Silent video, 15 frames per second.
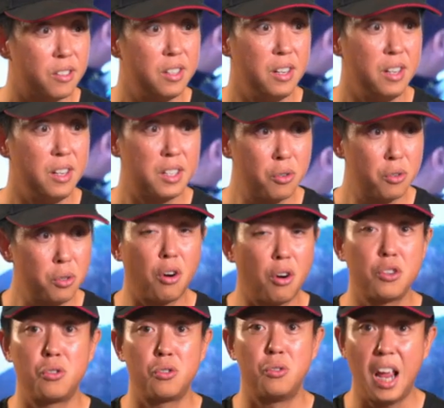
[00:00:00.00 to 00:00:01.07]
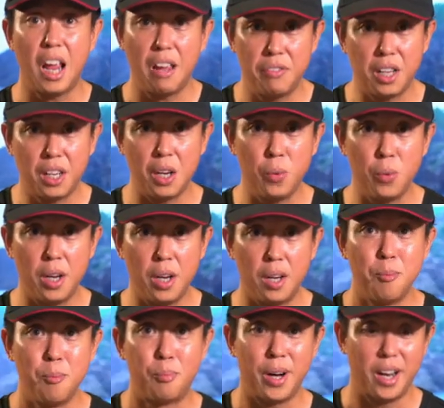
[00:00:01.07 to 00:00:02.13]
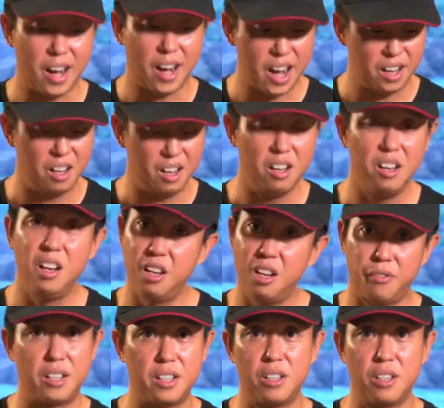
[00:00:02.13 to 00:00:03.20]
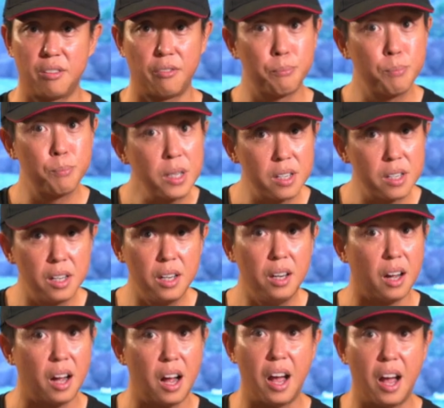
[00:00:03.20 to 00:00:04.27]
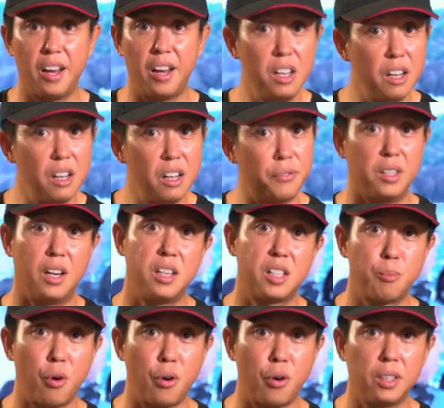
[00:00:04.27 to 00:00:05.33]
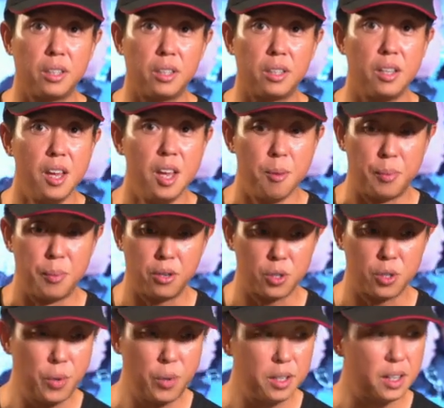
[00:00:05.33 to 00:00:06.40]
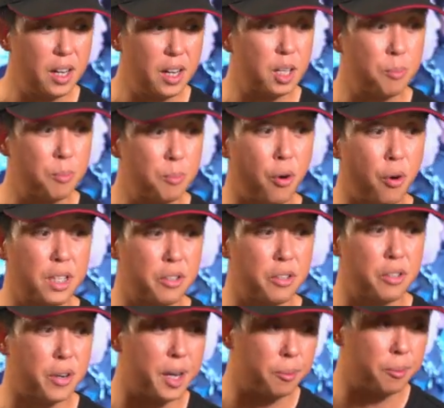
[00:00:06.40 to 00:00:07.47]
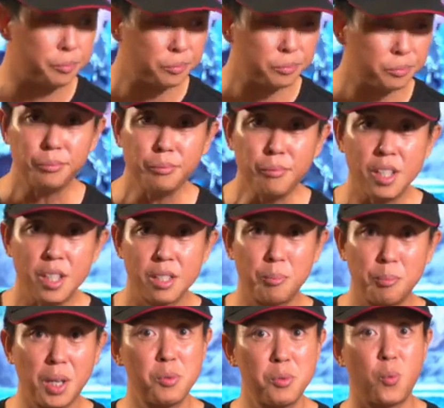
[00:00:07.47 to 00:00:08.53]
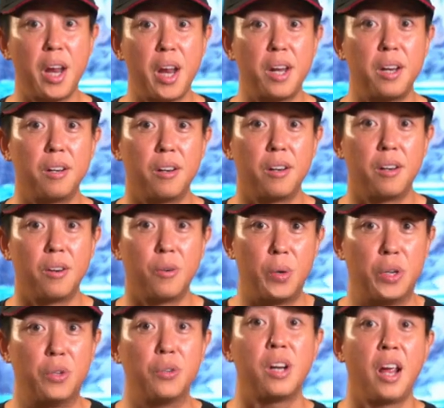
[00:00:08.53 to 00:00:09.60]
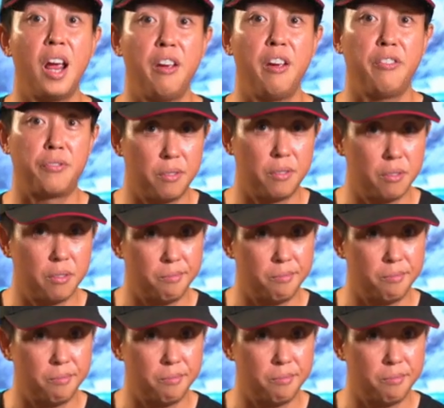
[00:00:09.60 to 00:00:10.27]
it's a good torch to navigate with. But I love the laser pointer, because with the laser pointer, right, sometimes when we don't have